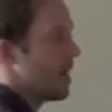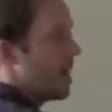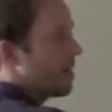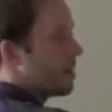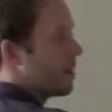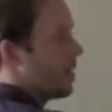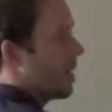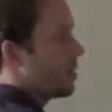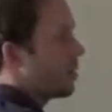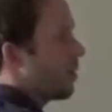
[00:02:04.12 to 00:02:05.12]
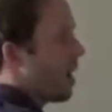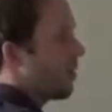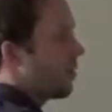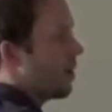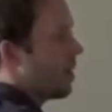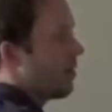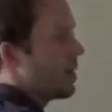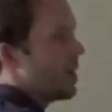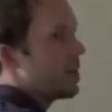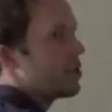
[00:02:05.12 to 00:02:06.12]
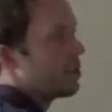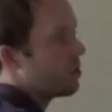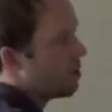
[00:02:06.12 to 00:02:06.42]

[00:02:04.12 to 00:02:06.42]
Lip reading: S has to go after F and H.